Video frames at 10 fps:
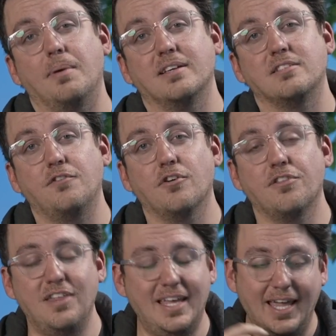Because if you're
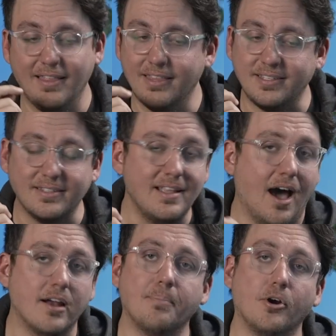thinking this is
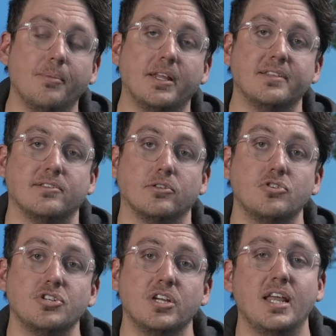not a permanent
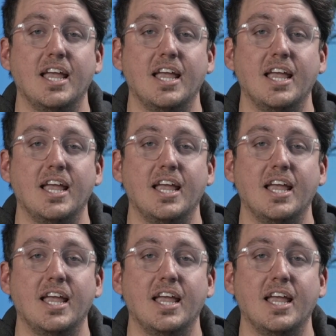solution,